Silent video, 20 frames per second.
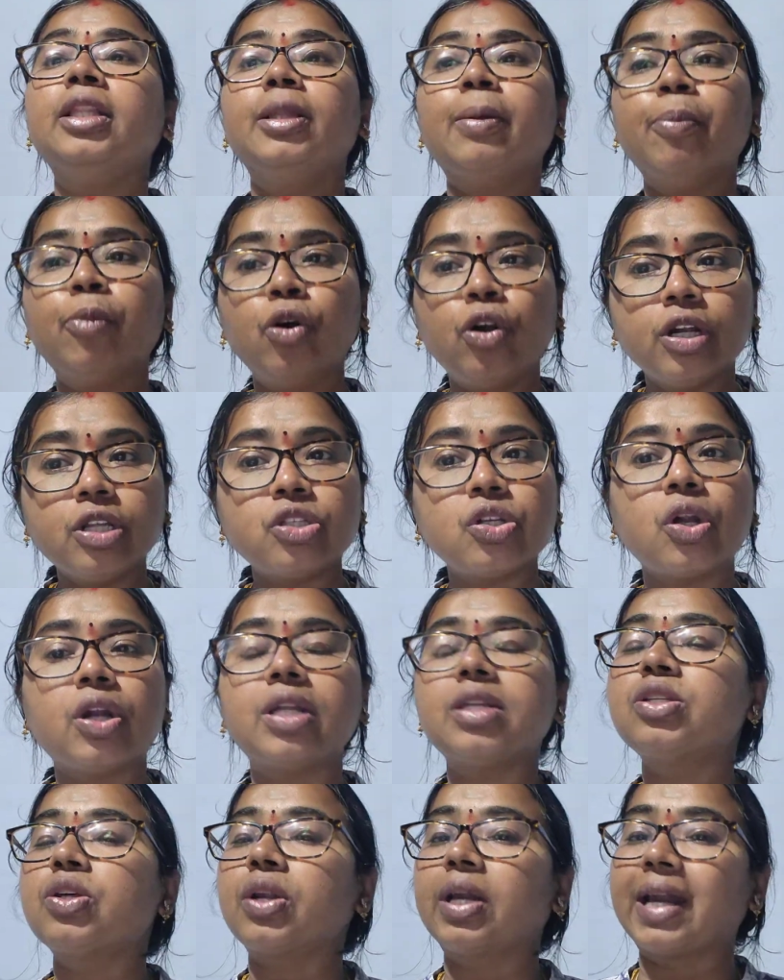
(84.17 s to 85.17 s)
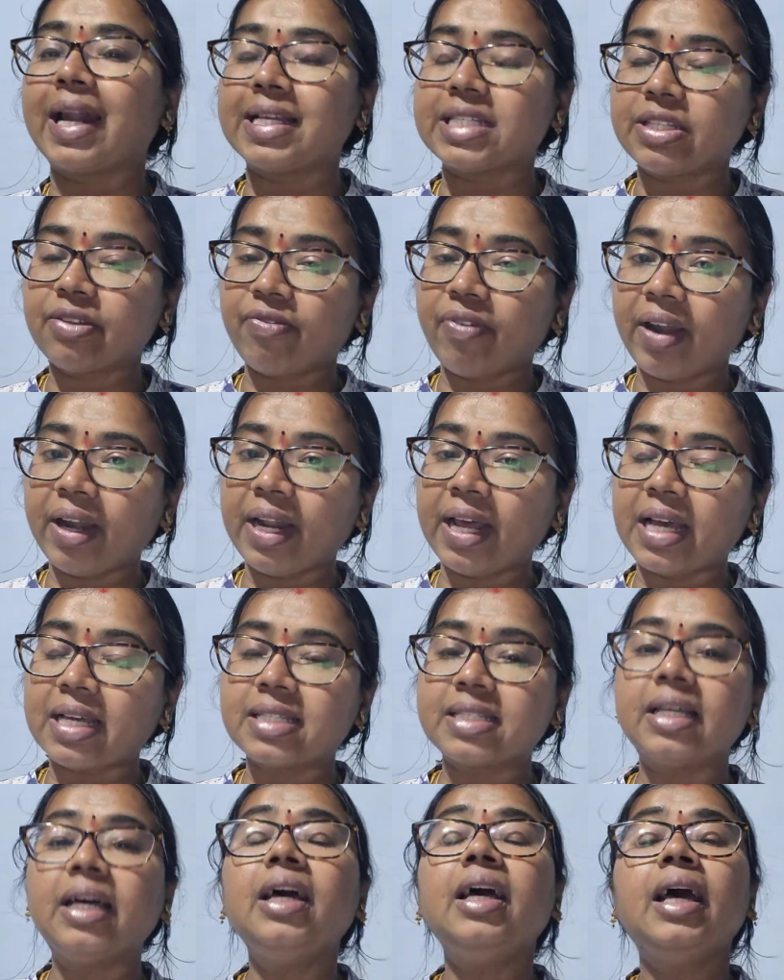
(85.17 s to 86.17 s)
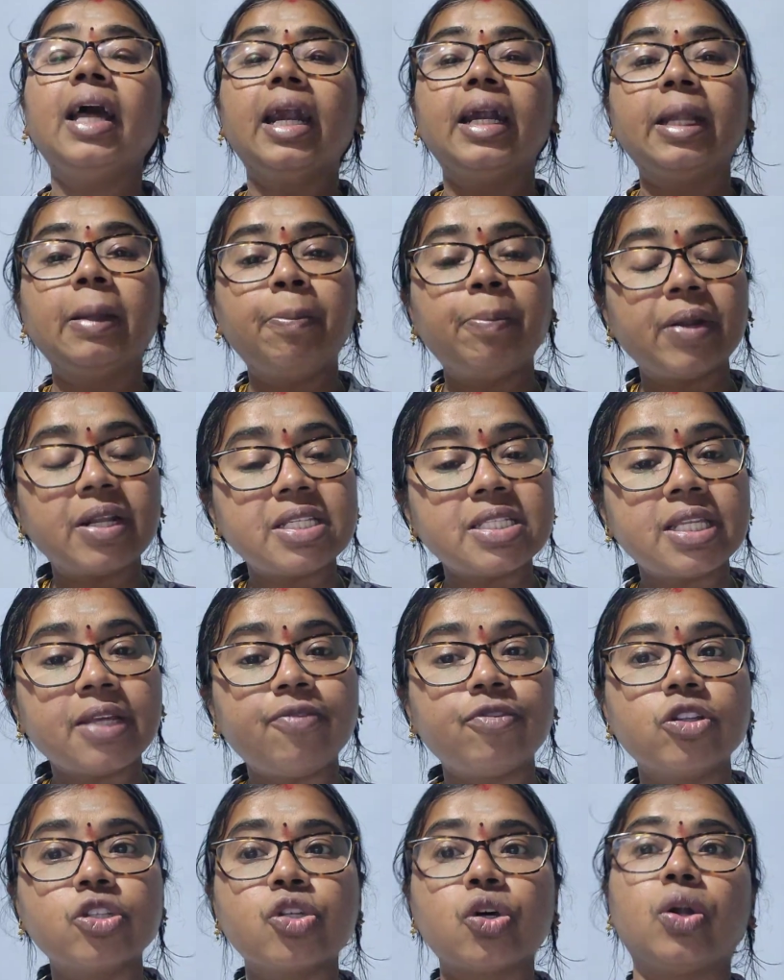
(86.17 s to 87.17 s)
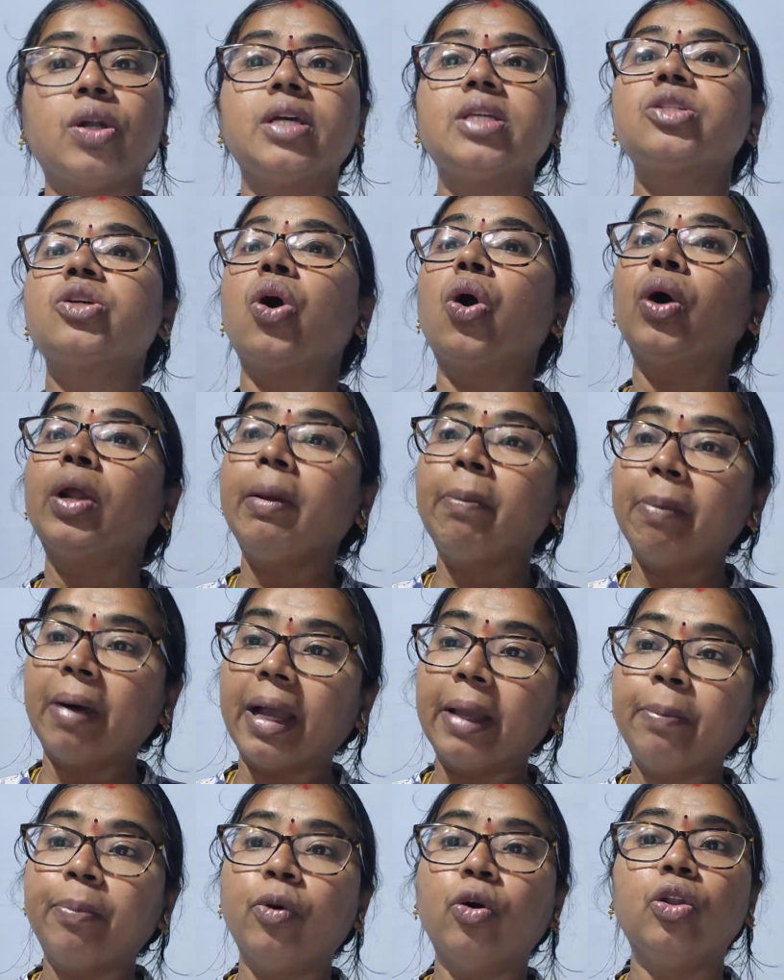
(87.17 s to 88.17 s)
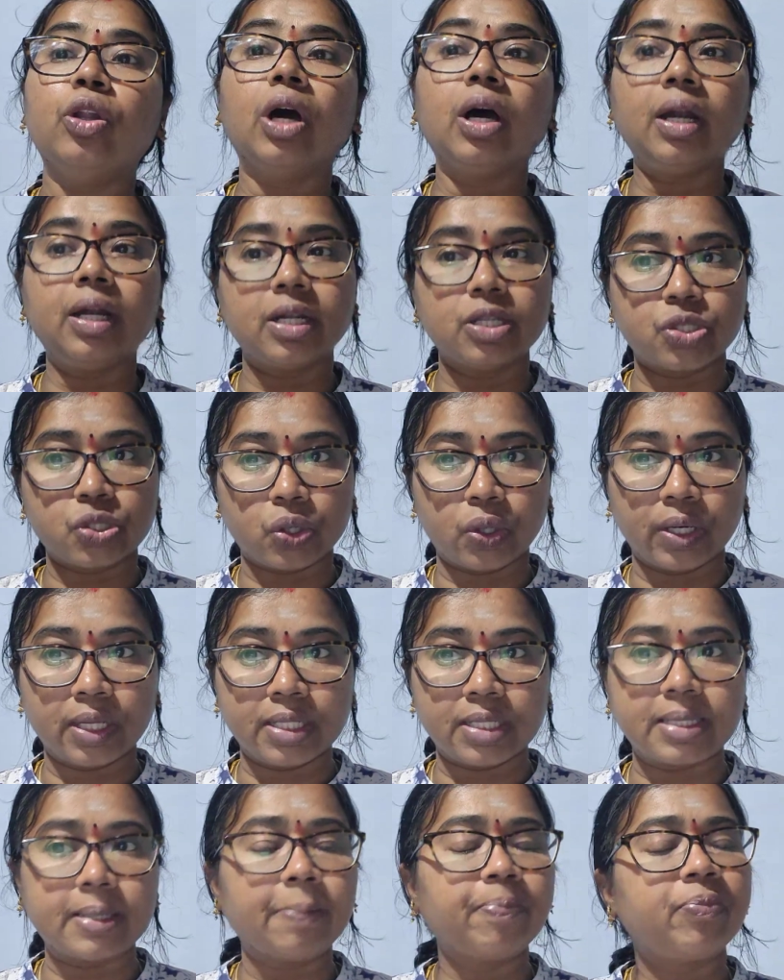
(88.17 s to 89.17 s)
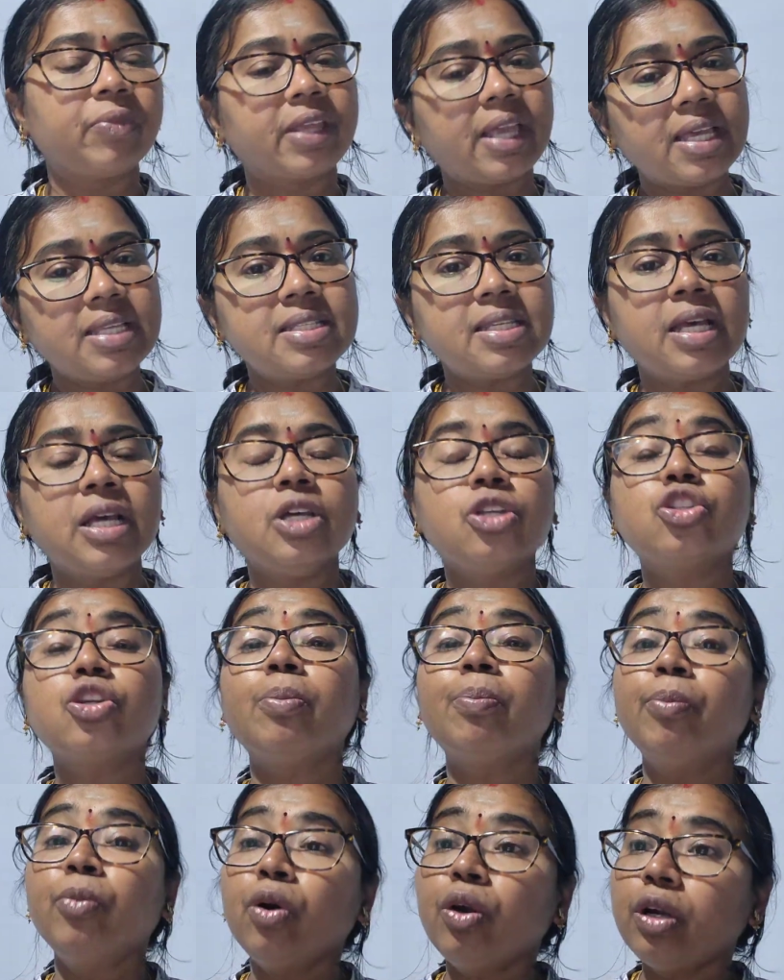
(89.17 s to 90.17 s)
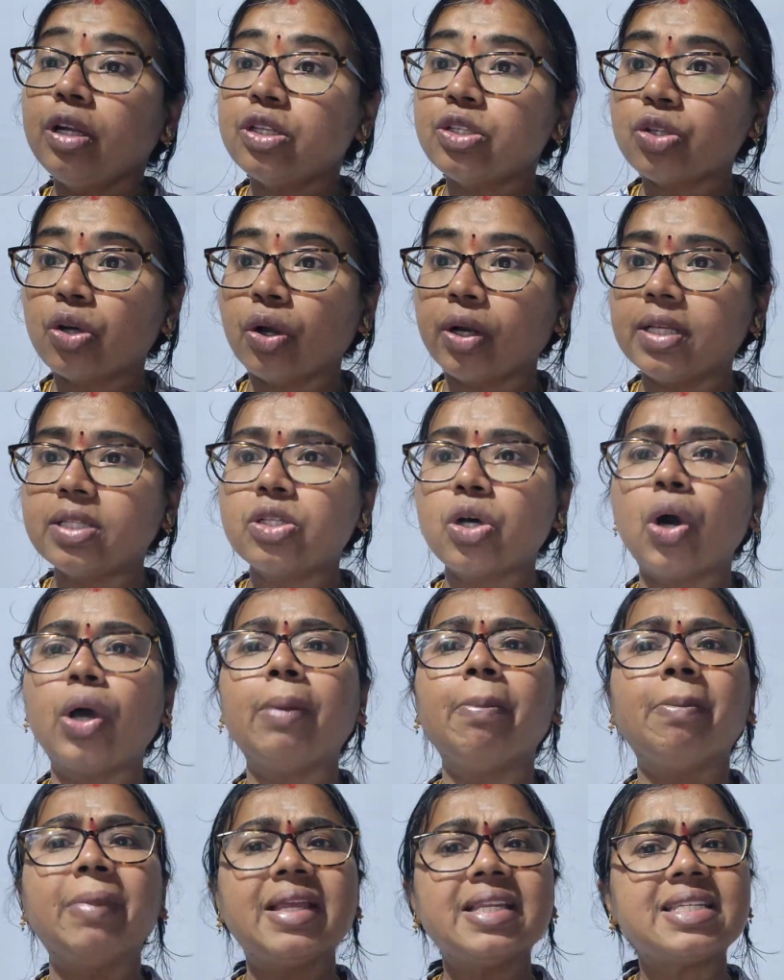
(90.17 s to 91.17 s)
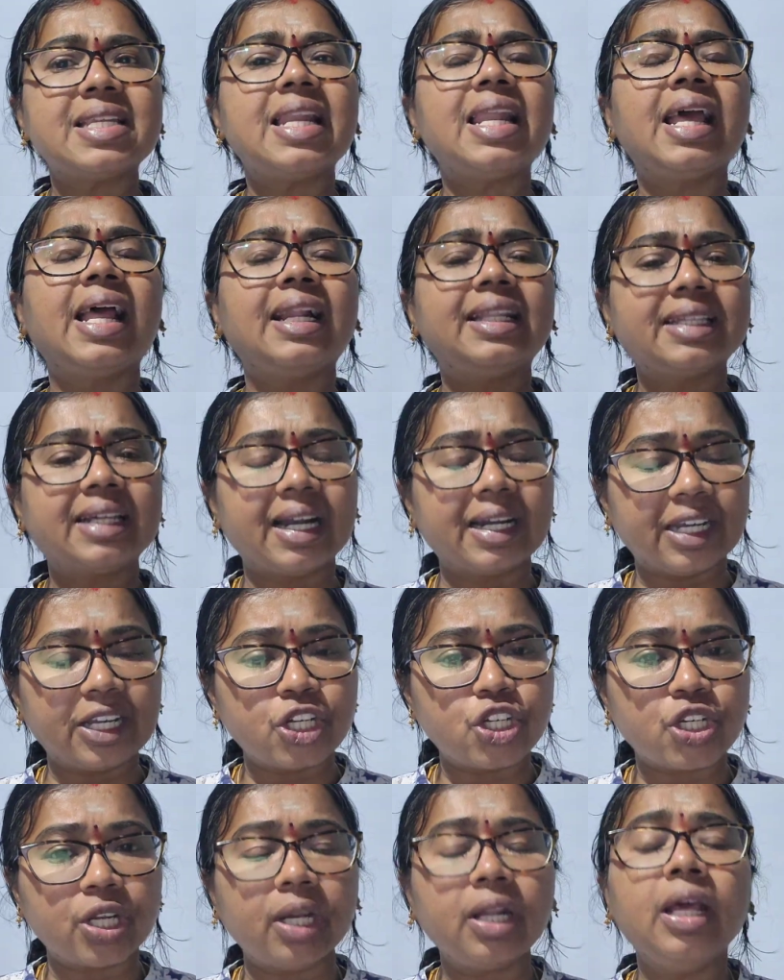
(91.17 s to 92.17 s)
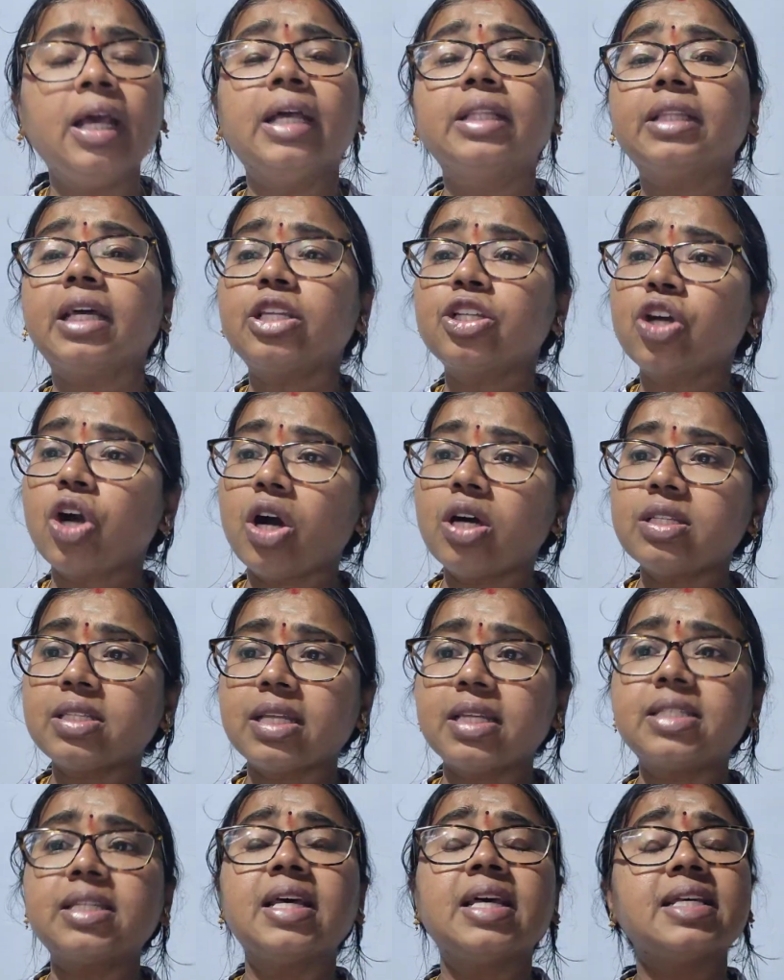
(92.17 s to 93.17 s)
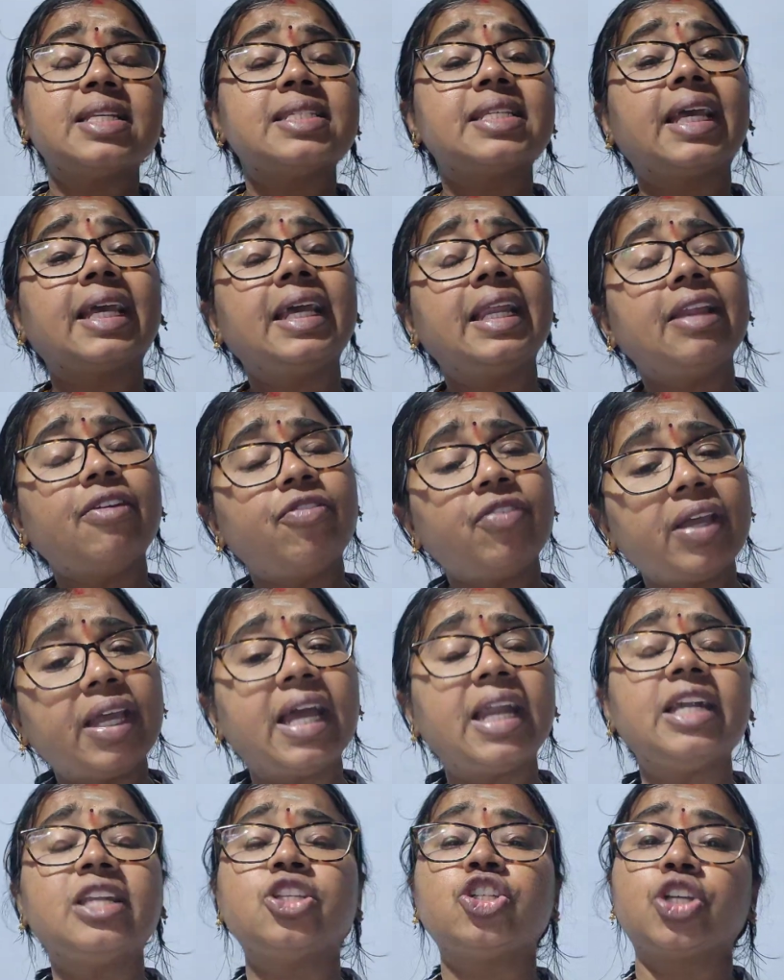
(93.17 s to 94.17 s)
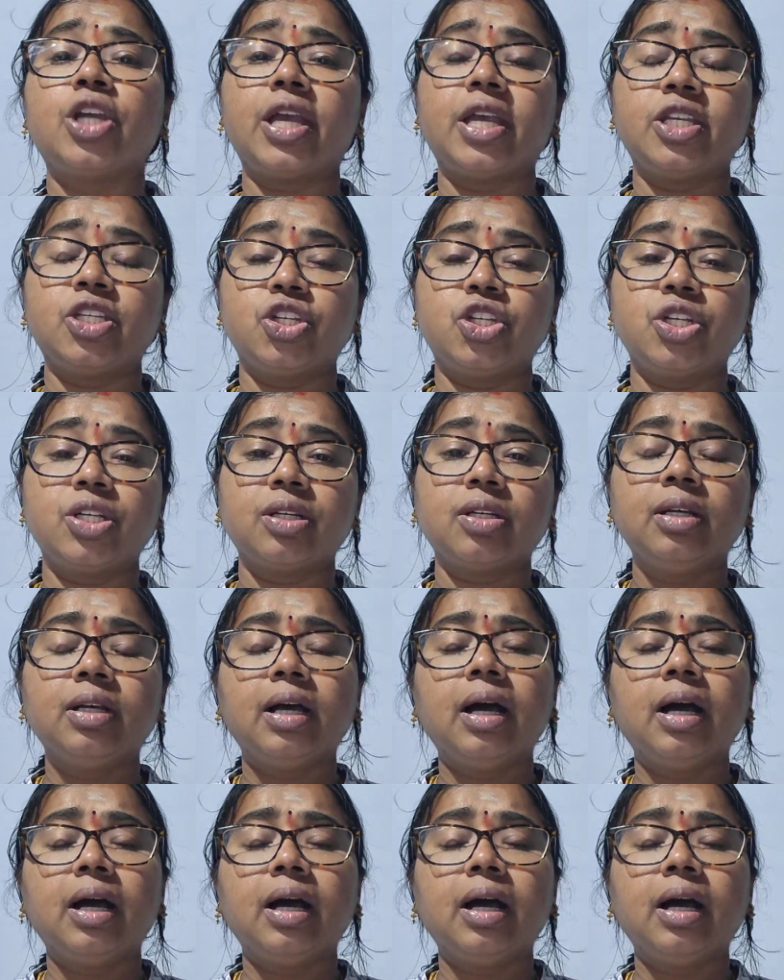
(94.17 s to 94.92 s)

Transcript: the mood disorders are classified as a depressive disorders or a bipolar disorders. Yes, so mood disorders are mental health condition that causes significant change.